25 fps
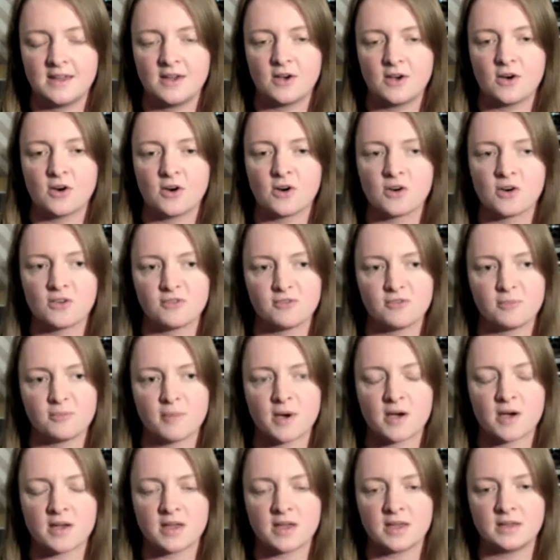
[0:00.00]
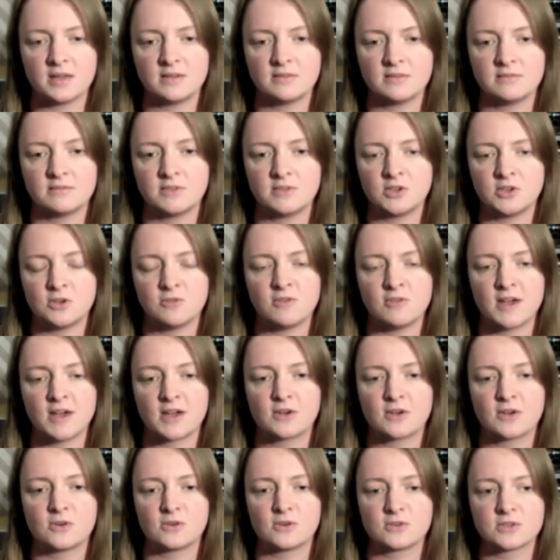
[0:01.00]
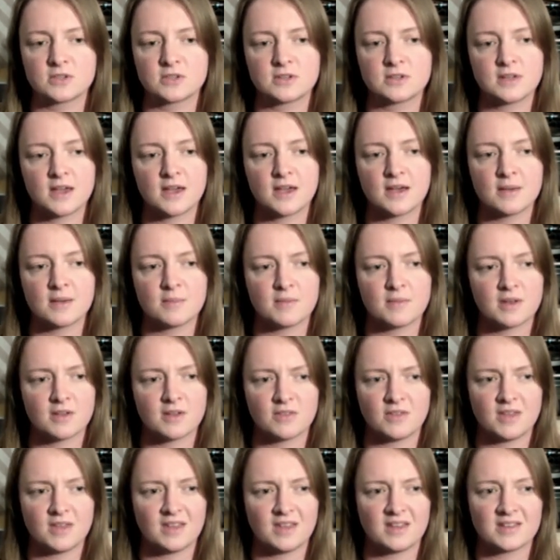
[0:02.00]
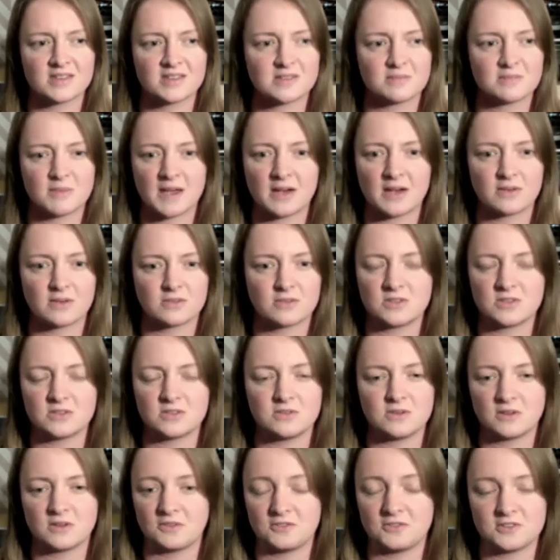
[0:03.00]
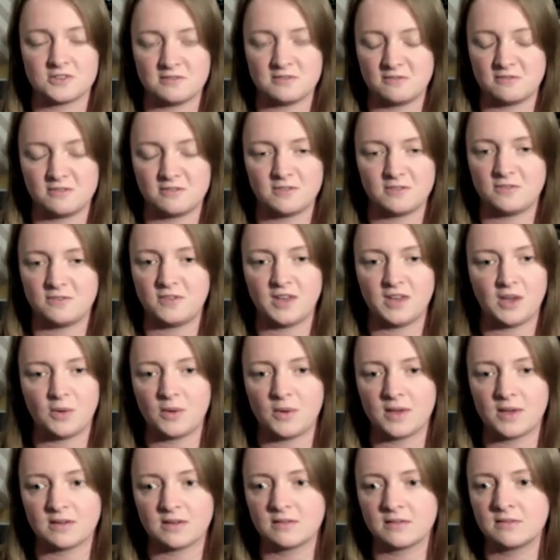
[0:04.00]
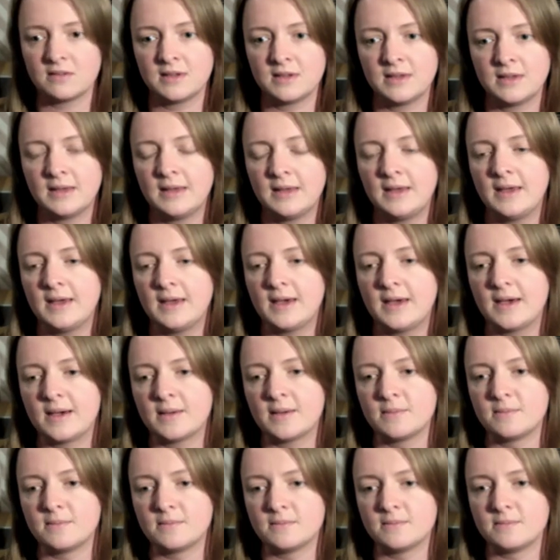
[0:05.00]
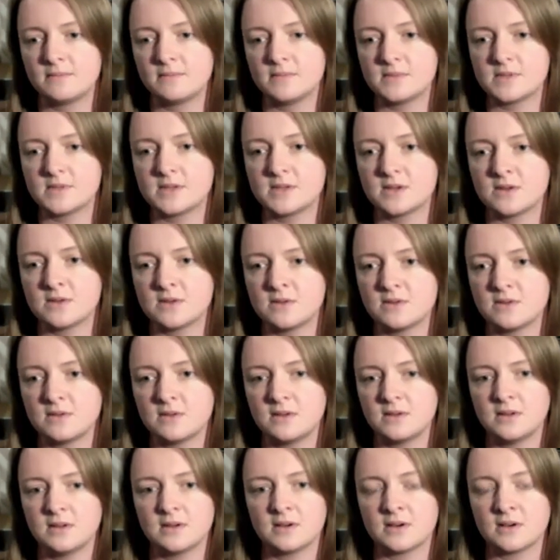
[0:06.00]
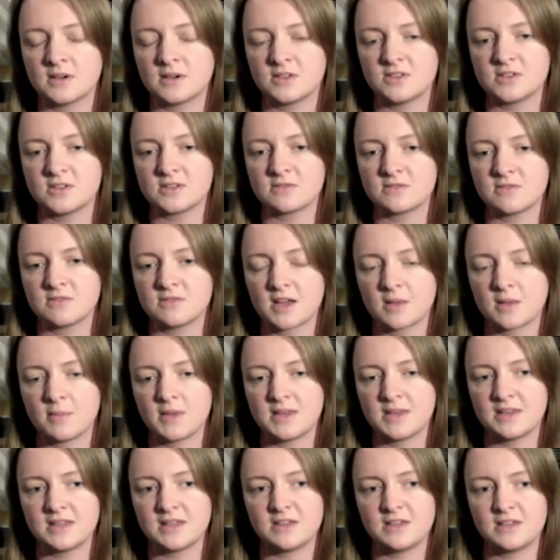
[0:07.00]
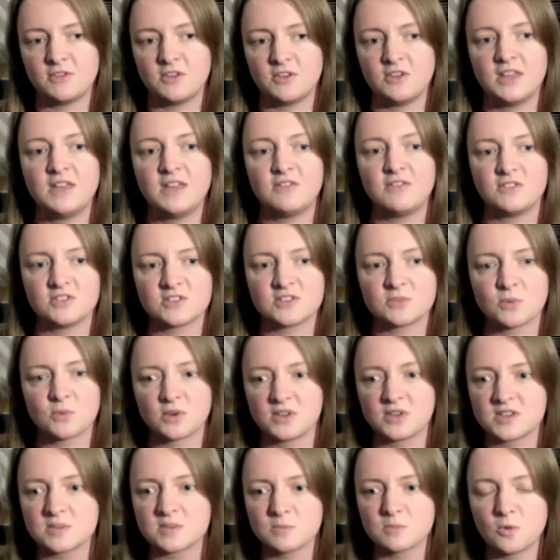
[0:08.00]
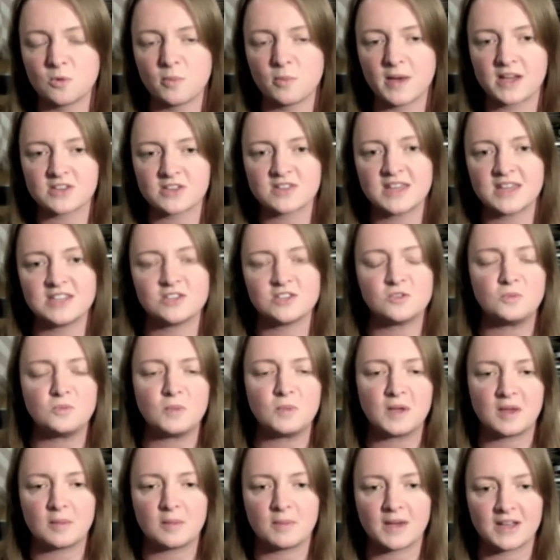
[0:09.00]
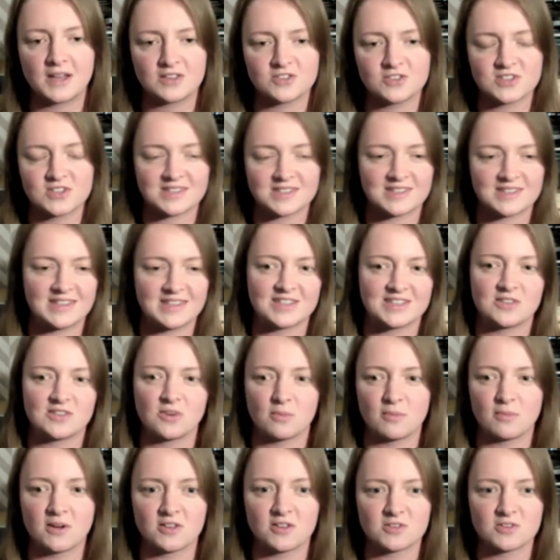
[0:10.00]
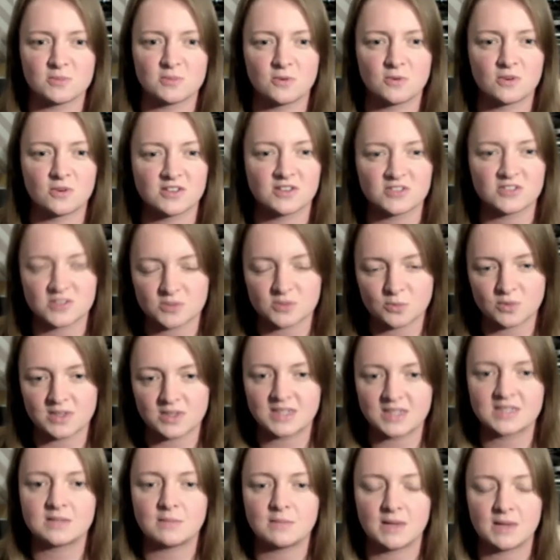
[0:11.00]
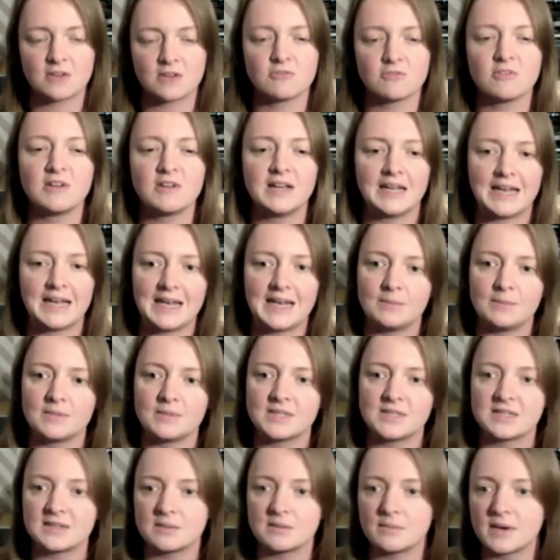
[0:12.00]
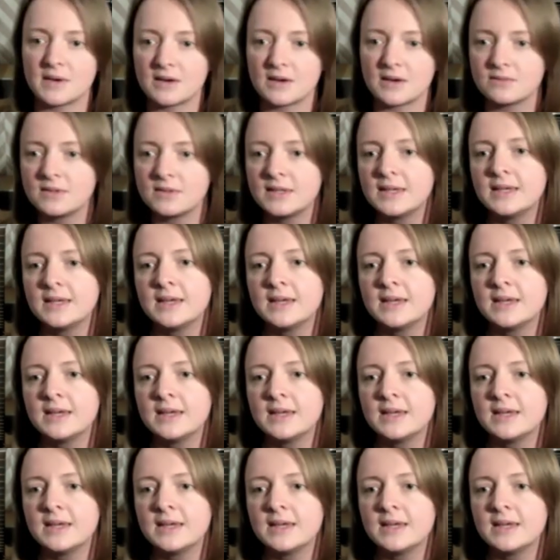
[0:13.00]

of my new record, and I think it's about 250 quid. So I just recommend it. If you even just want a small batch, they do bigger batches and it's not much more. I just wanted to make a really limited amount.